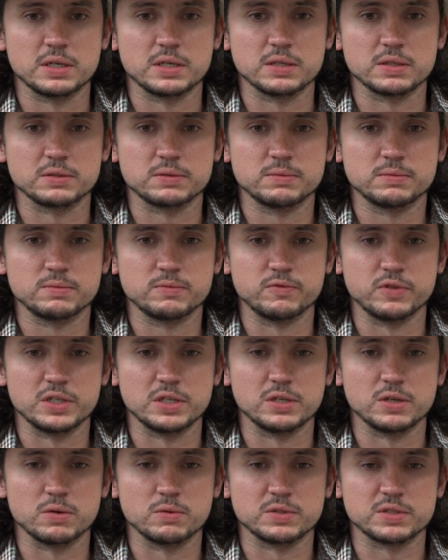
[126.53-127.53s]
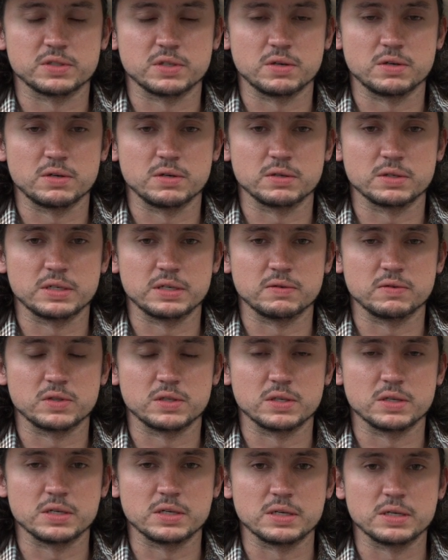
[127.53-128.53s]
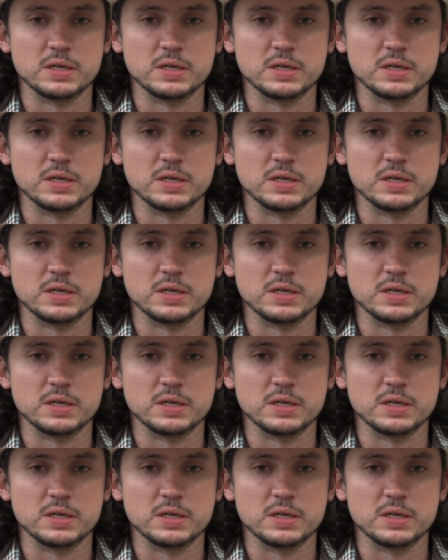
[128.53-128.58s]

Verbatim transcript: uh, video and song and everything.